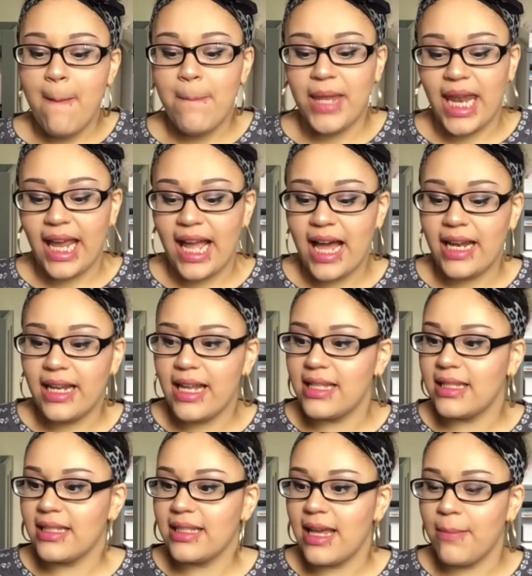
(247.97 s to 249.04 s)
But I got it as
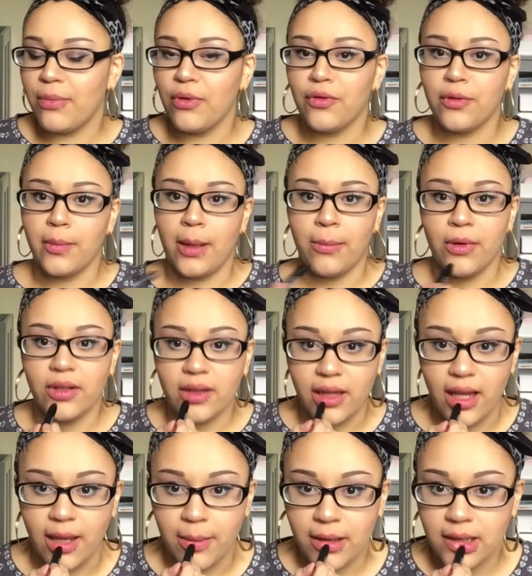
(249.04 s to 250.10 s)
a sample for my
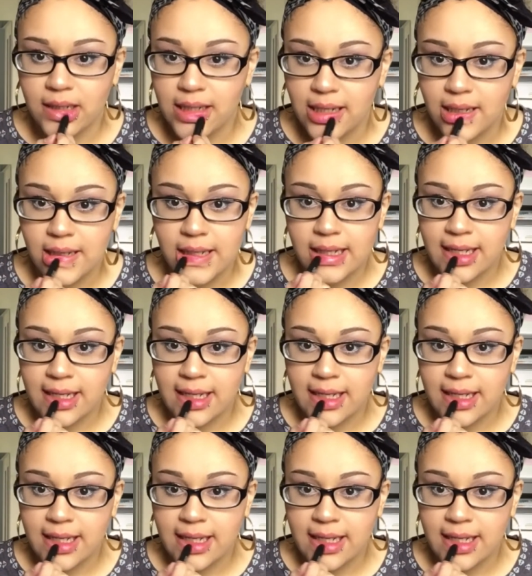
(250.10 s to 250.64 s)
birthday. I'm actually gonna...